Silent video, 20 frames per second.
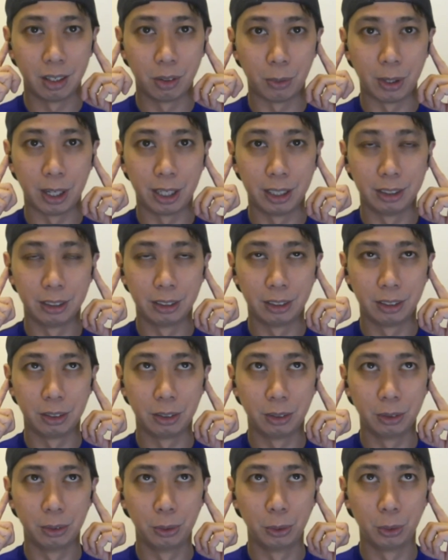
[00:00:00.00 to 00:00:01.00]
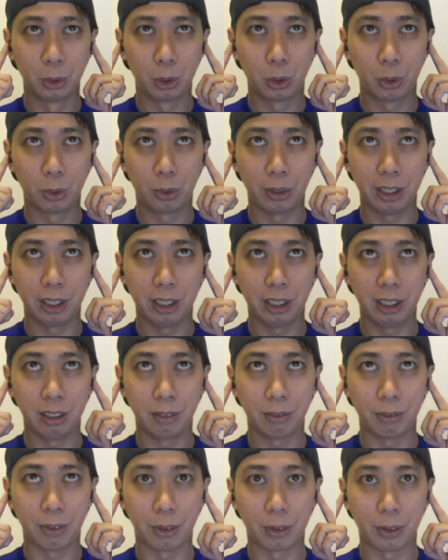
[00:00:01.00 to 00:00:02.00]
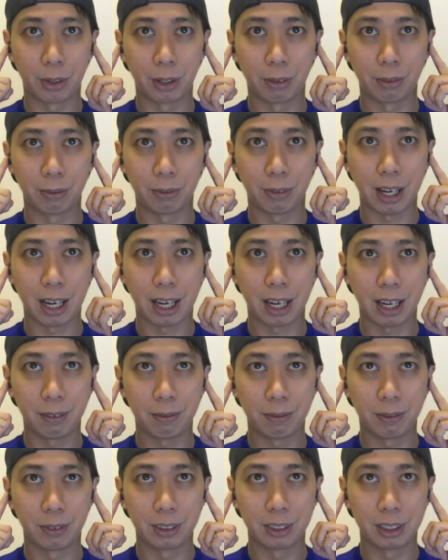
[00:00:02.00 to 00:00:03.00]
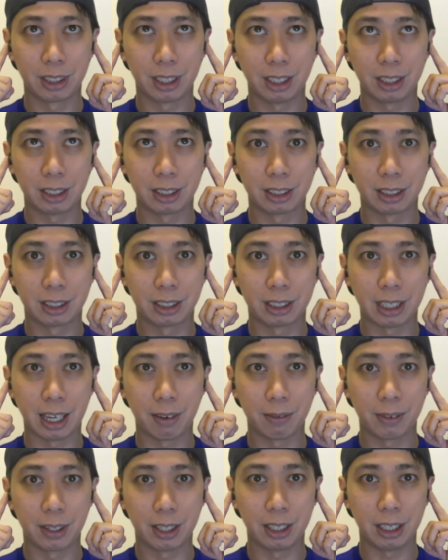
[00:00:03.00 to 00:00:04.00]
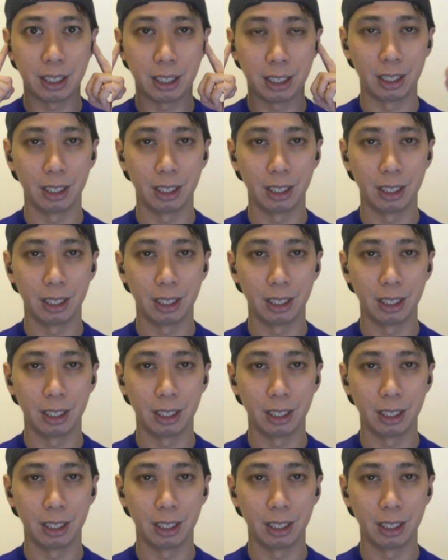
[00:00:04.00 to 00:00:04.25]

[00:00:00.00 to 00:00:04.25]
1, 2, 3, 4, 5, 6, 7.